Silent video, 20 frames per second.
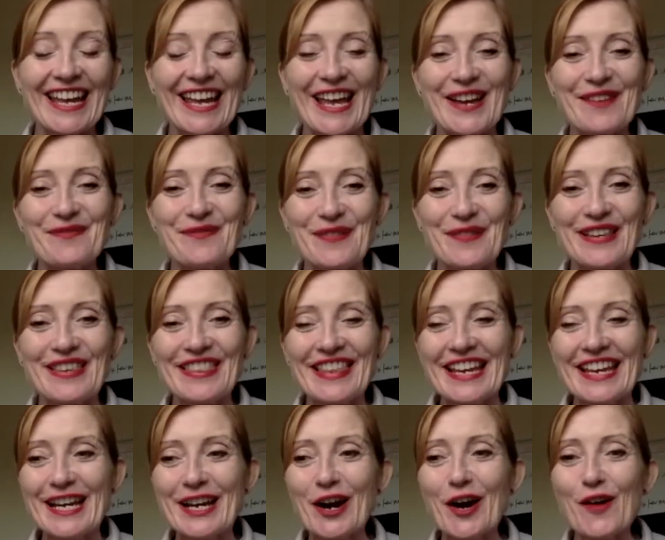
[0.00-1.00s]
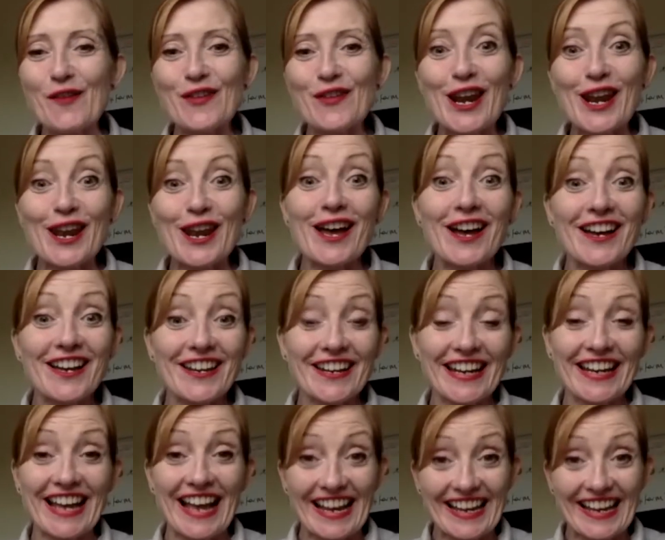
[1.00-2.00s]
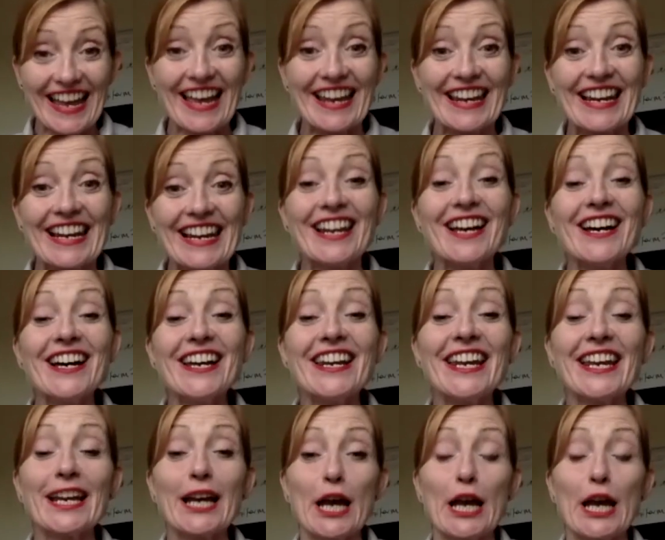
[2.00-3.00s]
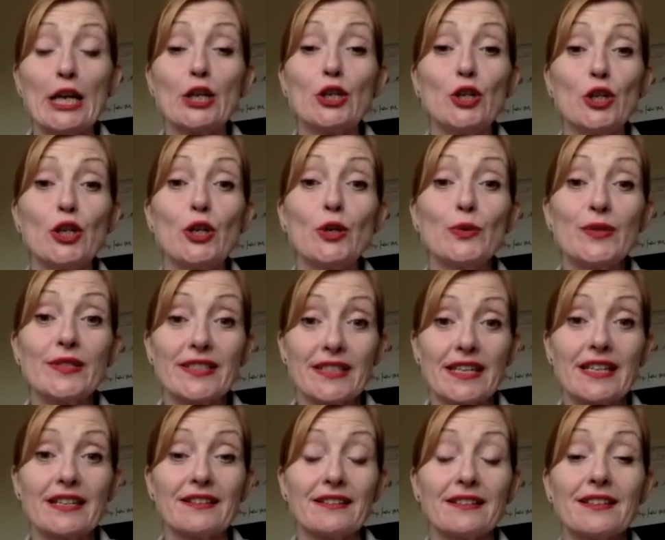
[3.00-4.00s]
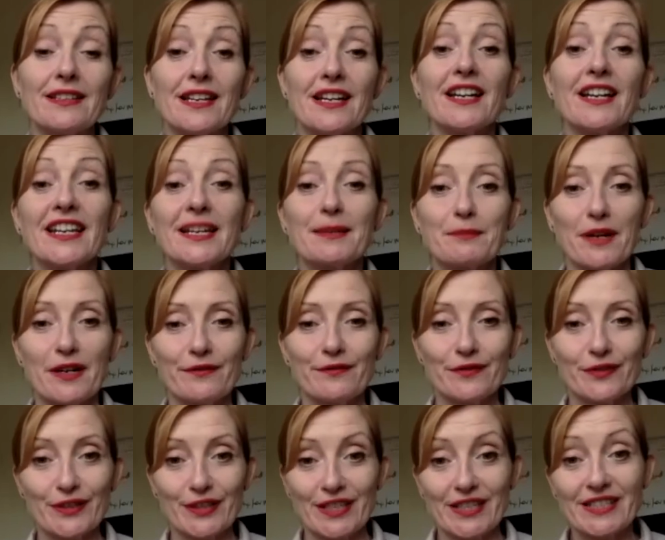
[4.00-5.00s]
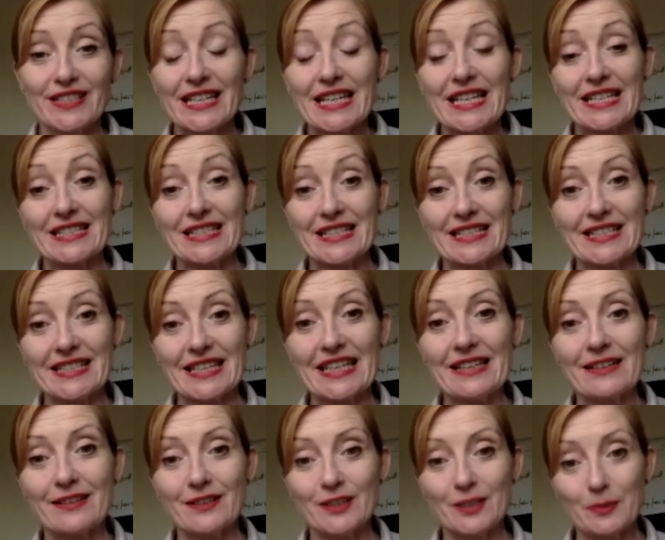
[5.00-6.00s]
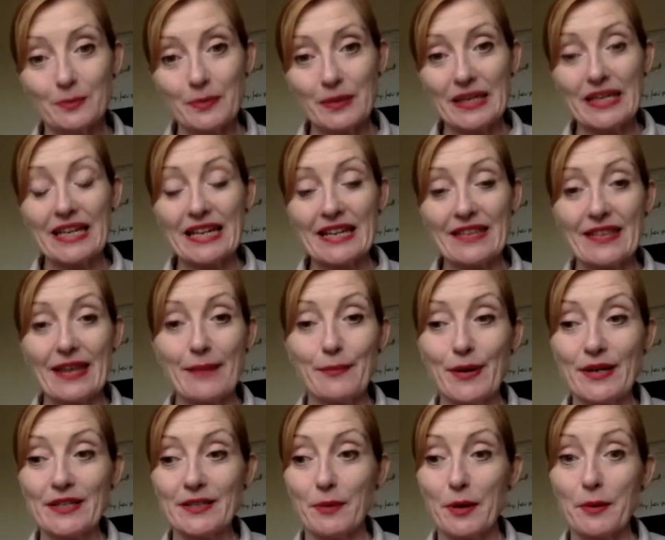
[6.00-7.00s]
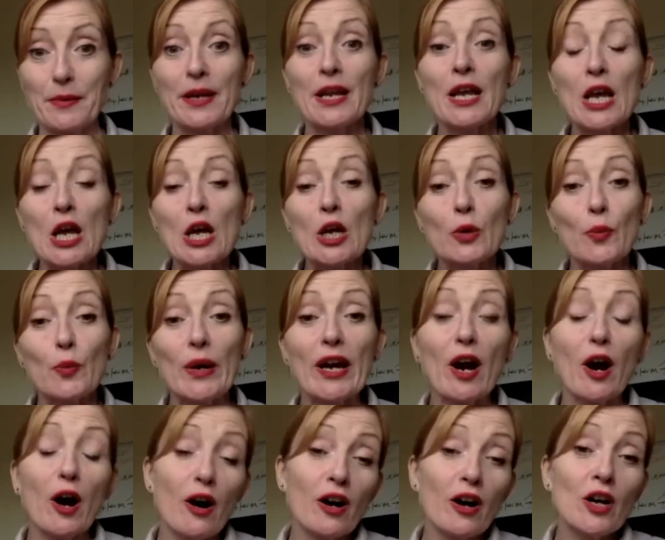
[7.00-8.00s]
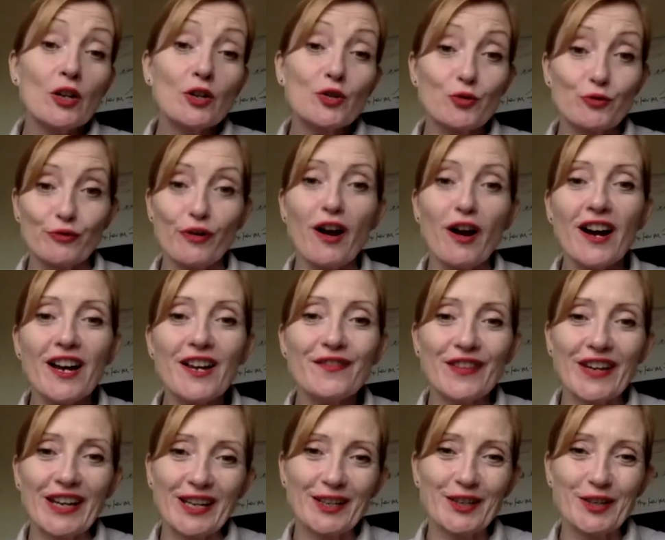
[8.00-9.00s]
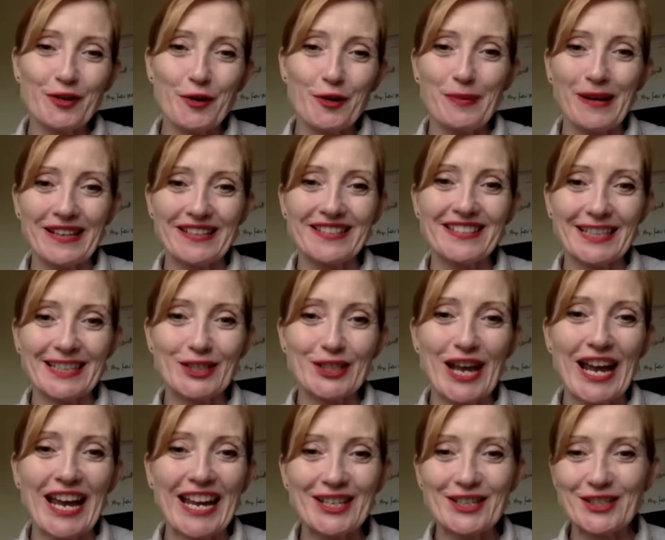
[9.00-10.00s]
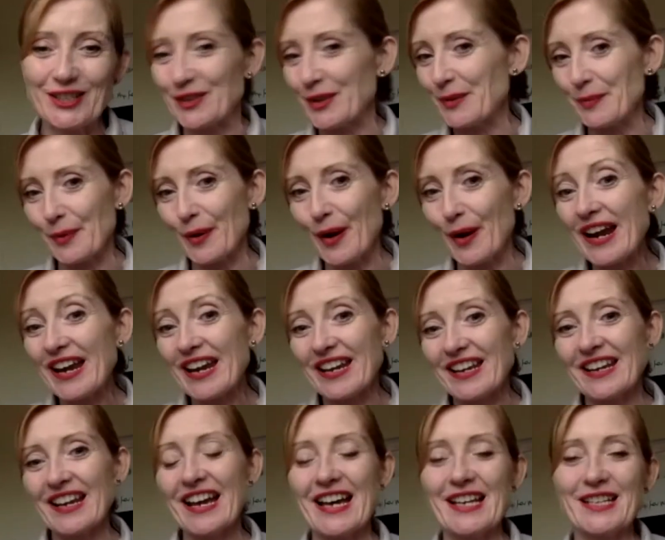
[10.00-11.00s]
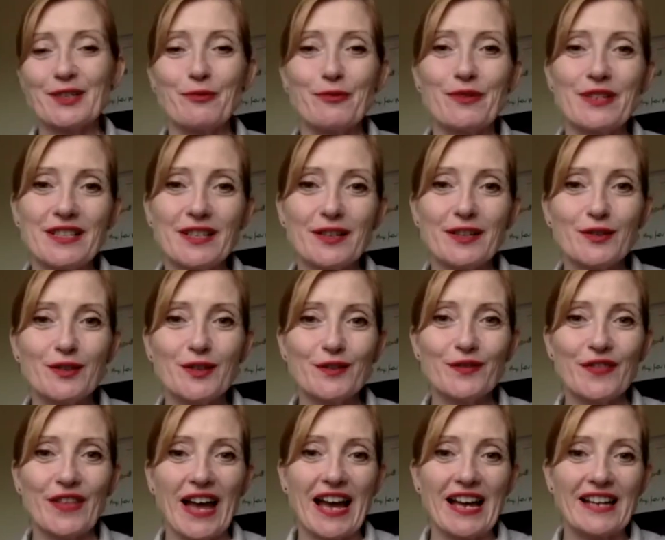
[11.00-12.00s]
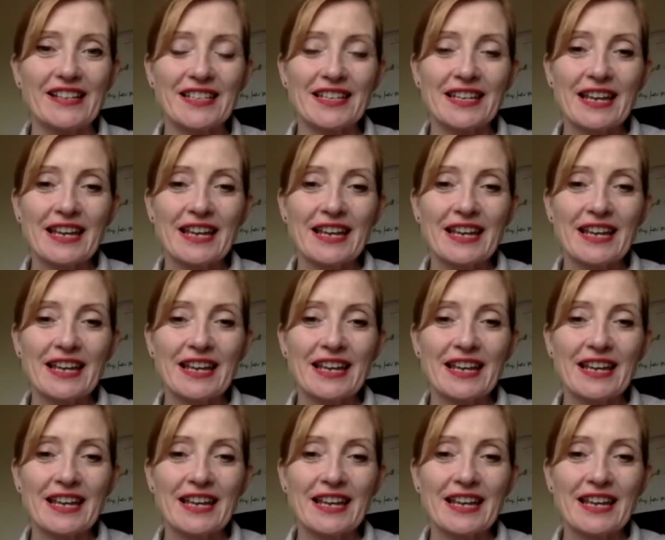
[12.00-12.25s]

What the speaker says: if we think of learning a new skill, learning mindfulness is a skill to be in that present moment, we are driving neuroplastic change in the brain as a result of that.